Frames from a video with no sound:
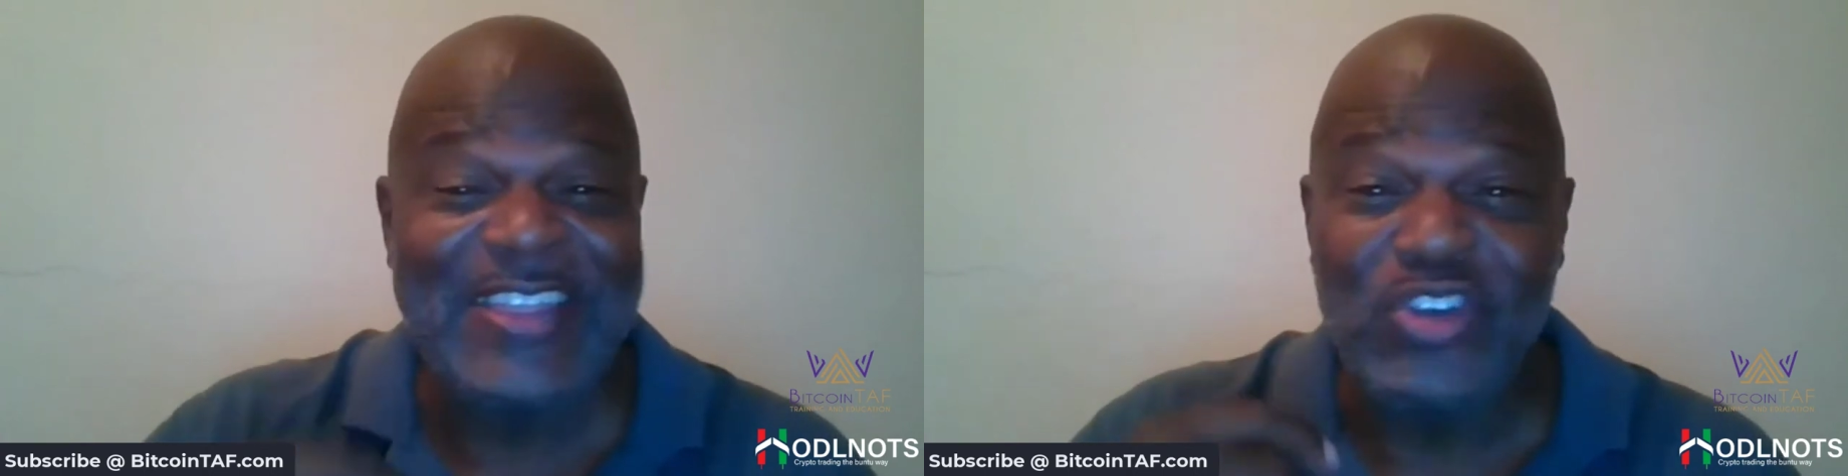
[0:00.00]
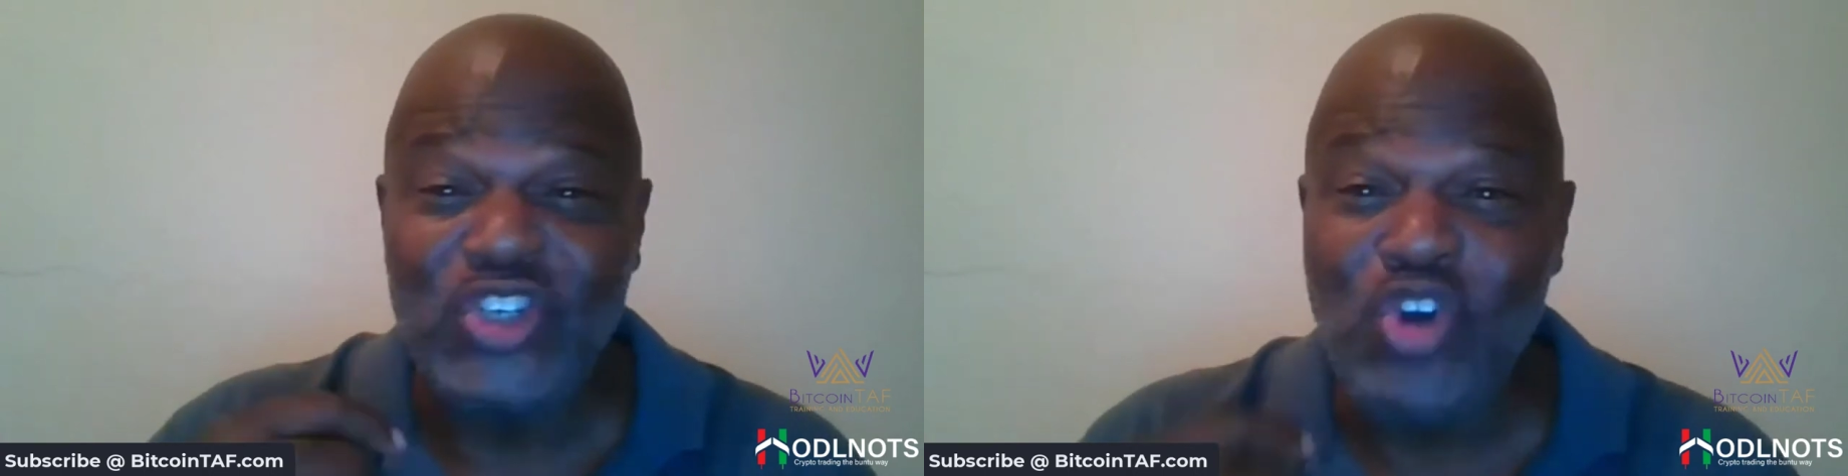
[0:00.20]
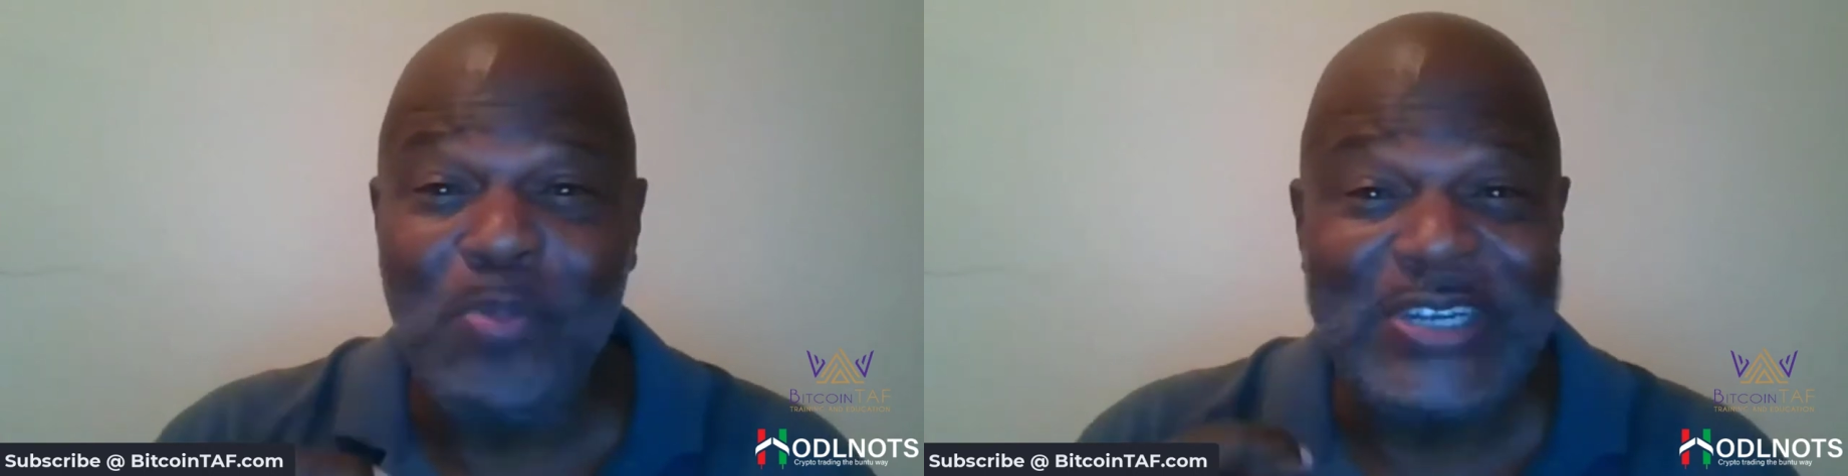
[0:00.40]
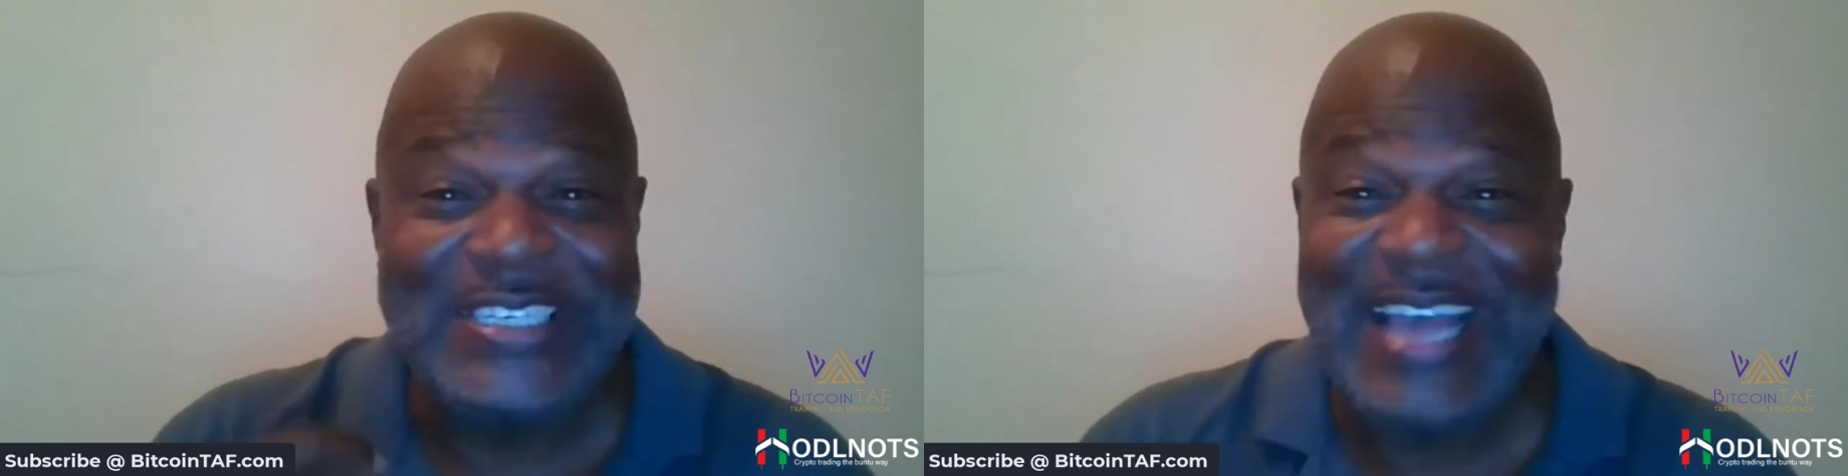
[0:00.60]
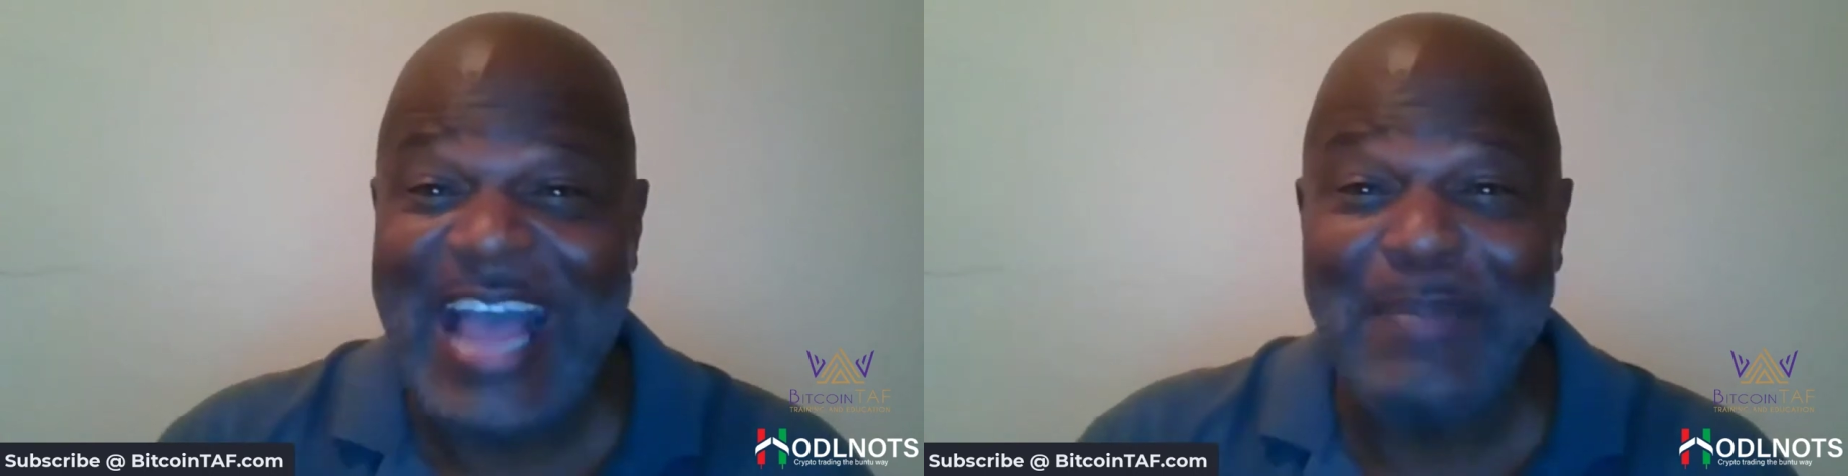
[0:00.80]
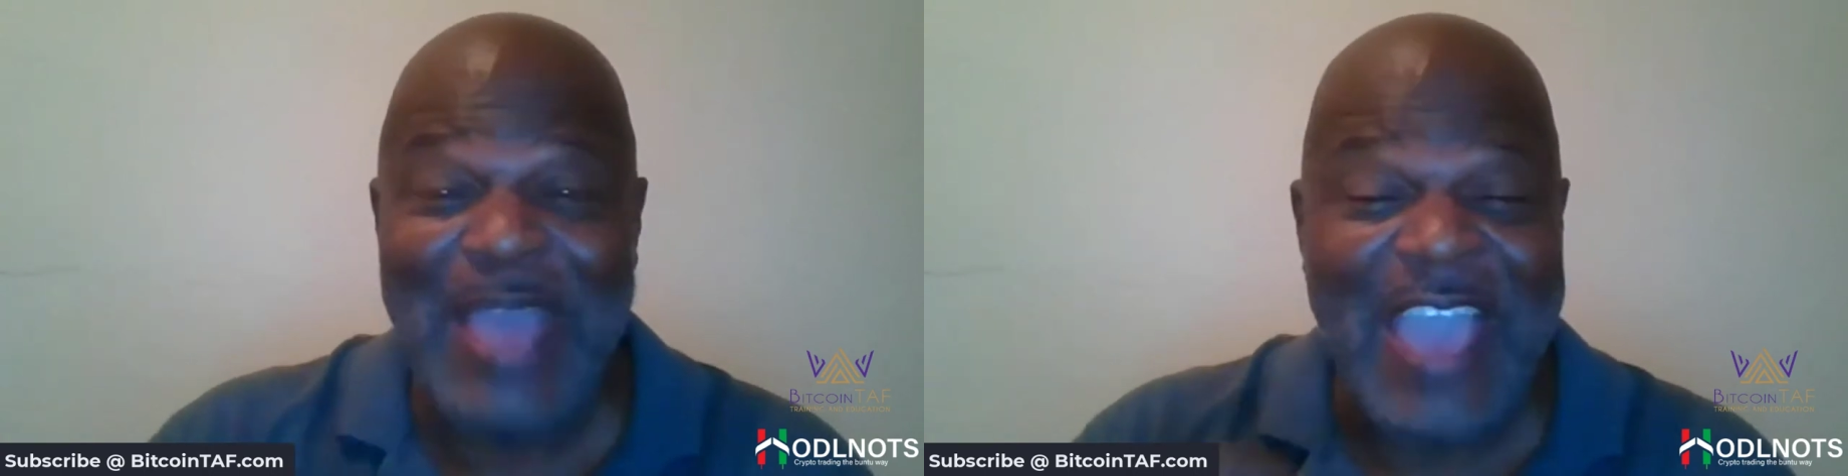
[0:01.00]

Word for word: you show up on time